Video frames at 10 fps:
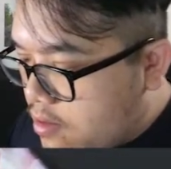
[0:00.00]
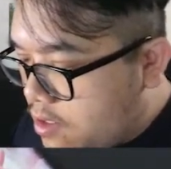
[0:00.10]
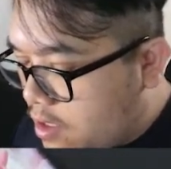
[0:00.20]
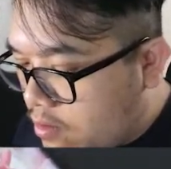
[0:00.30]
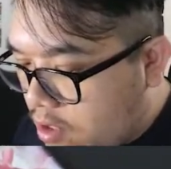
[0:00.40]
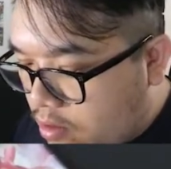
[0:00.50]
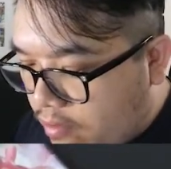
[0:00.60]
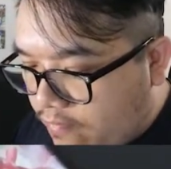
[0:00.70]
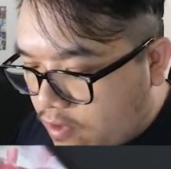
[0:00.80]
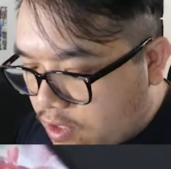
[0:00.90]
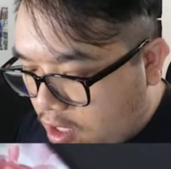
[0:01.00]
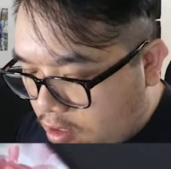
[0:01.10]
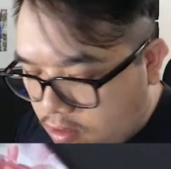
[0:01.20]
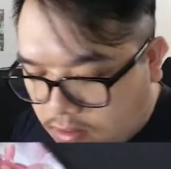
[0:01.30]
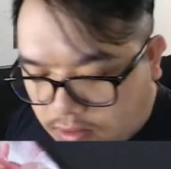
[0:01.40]
Sonia Reverse
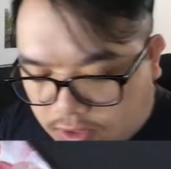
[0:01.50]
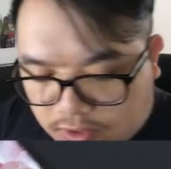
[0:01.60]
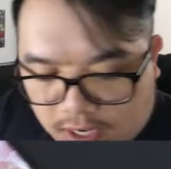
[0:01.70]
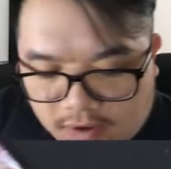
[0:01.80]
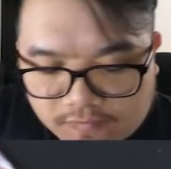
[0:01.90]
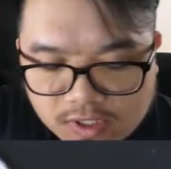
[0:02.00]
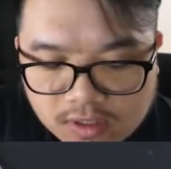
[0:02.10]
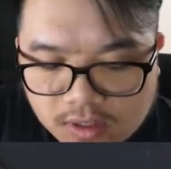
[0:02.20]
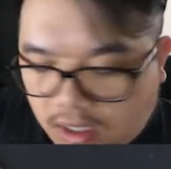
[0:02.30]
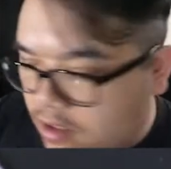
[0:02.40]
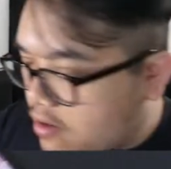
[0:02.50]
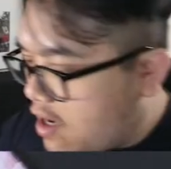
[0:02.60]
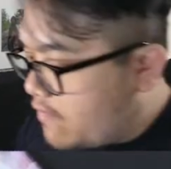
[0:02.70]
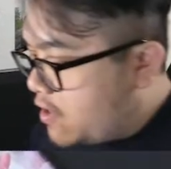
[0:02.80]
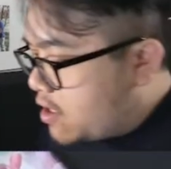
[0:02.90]
Holo, Scrafty
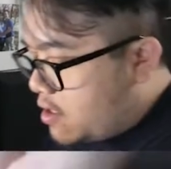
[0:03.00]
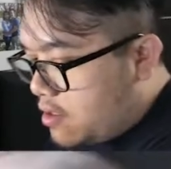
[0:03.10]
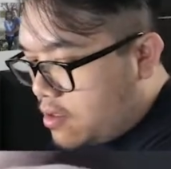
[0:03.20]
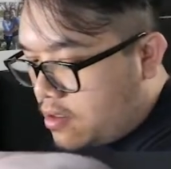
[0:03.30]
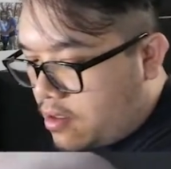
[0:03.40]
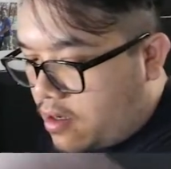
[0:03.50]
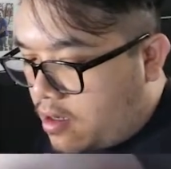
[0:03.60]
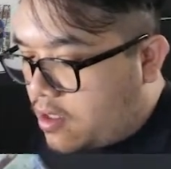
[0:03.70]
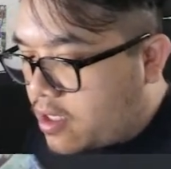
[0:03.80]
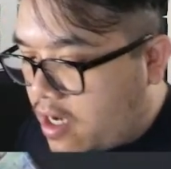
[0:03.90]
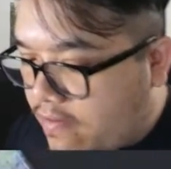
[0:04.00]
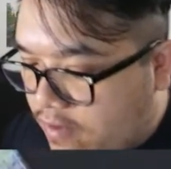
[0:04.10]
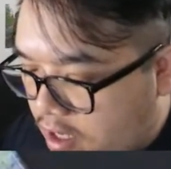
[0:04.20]
Holographic. I'm not like I haven't